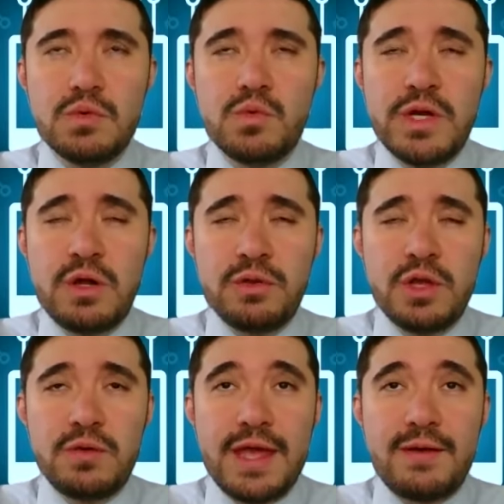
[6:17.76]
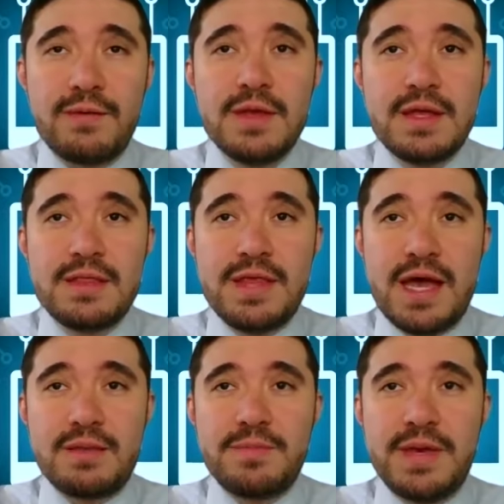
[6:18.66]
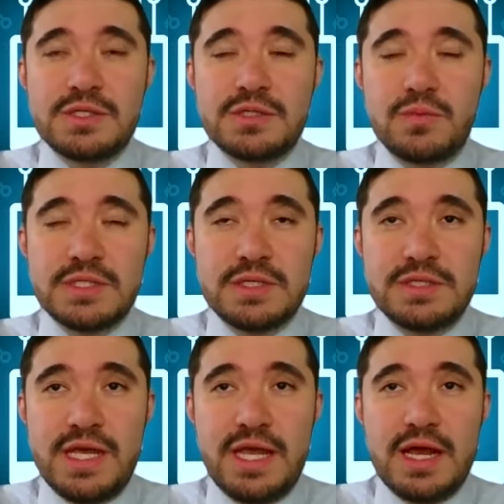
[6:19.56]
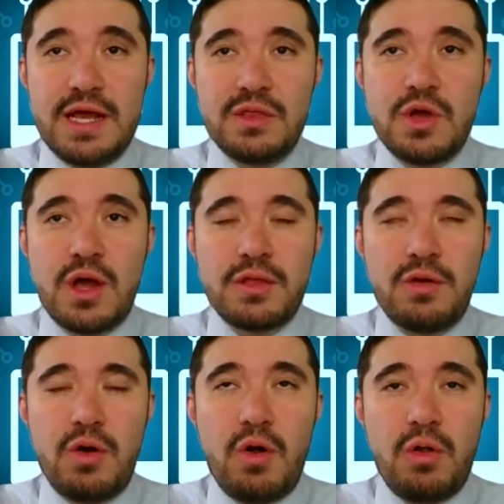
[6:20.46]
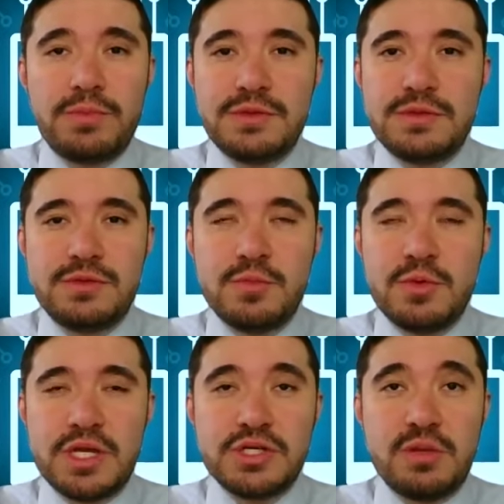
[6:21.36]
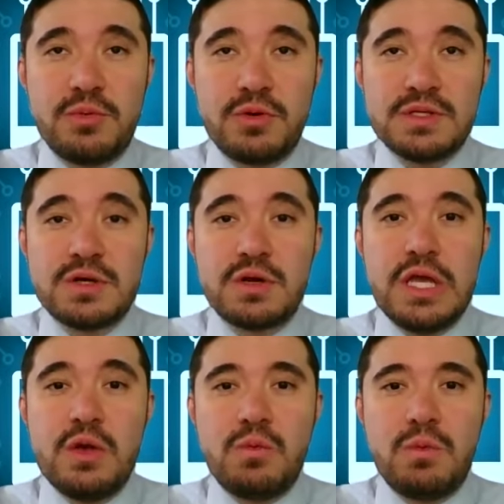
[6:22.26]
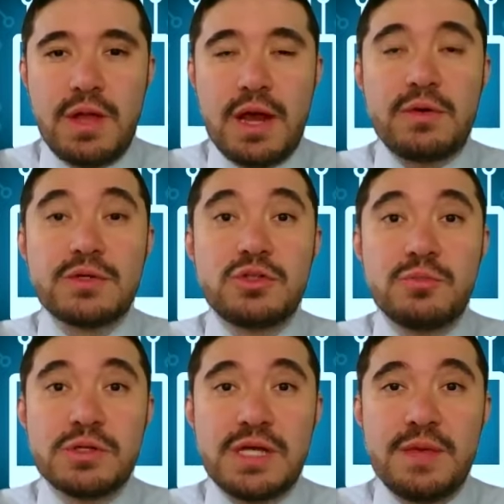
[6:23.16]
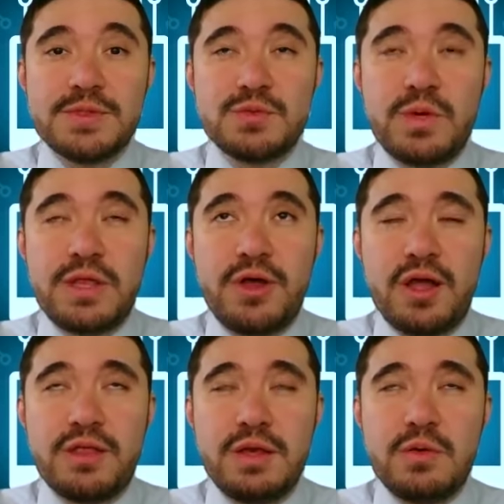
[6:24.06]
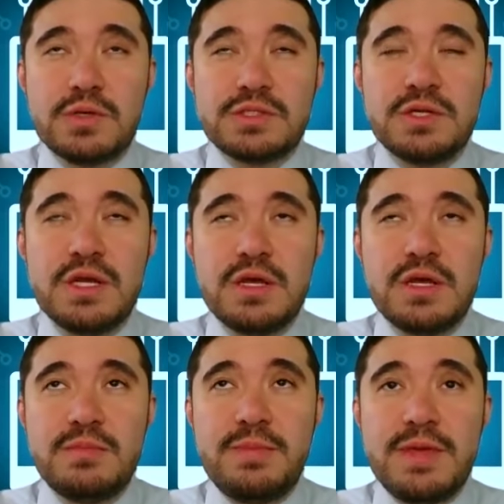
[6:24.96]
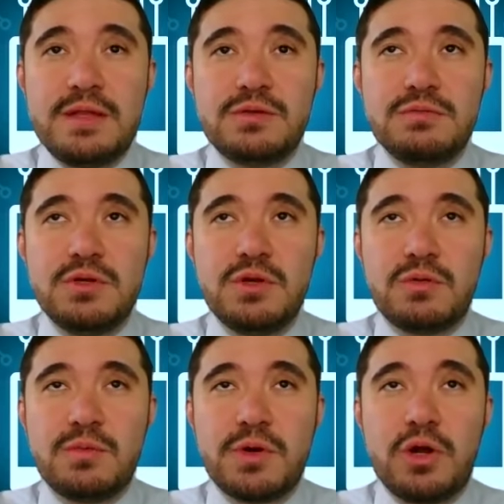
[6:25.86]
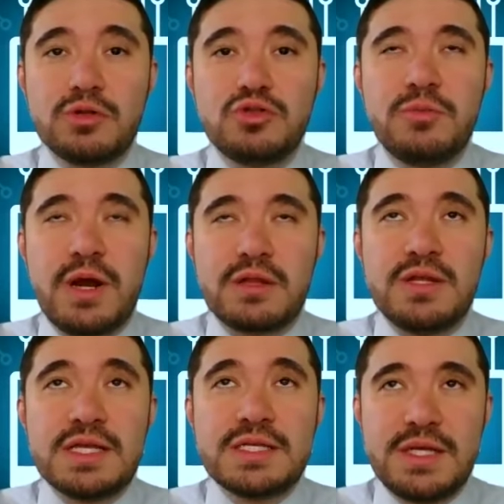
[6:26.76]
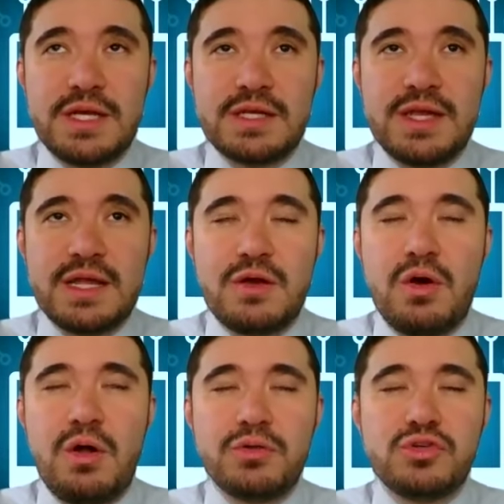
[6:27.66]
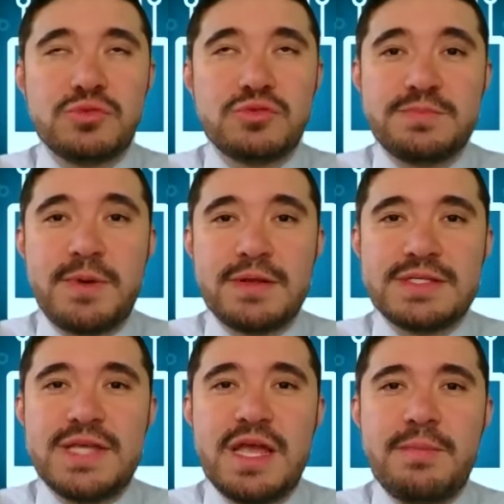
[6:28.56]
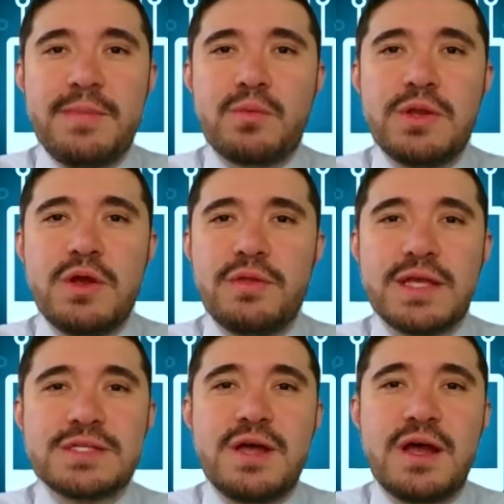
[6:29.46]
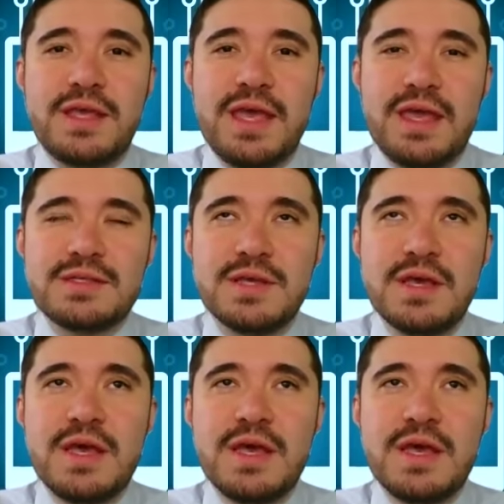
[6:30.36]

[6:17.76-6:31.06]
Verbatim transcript: we all know now that based on recent data, not all tumor mutational burdens are equal across tumor types. We thought it was maybe, you know, what we call tumor agnostic, that all tumors respond the same, but we know that's not the case.